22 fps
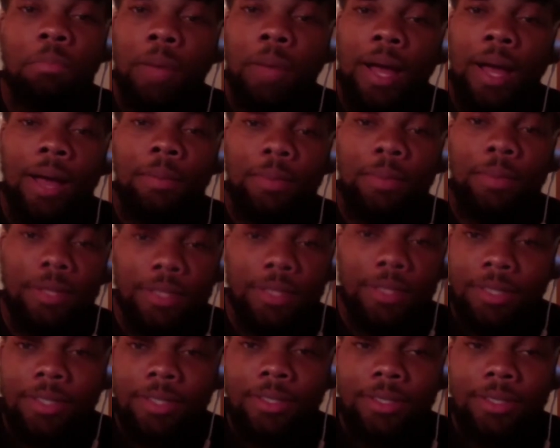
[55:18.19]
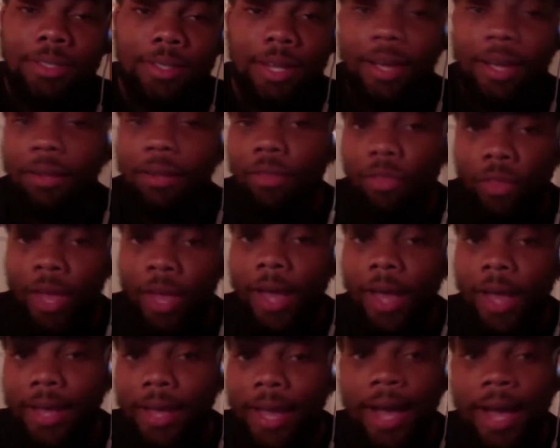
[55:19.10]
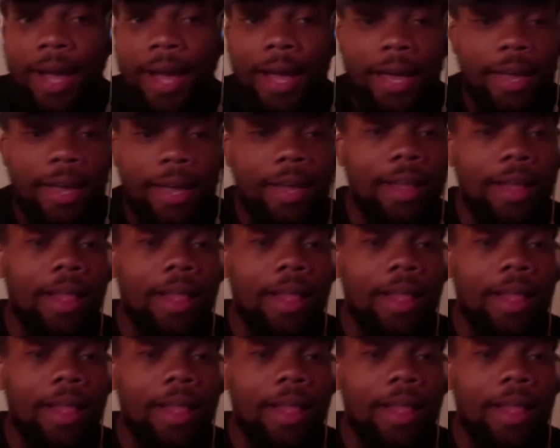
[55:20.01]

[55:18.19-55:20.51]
popping, like, that guy.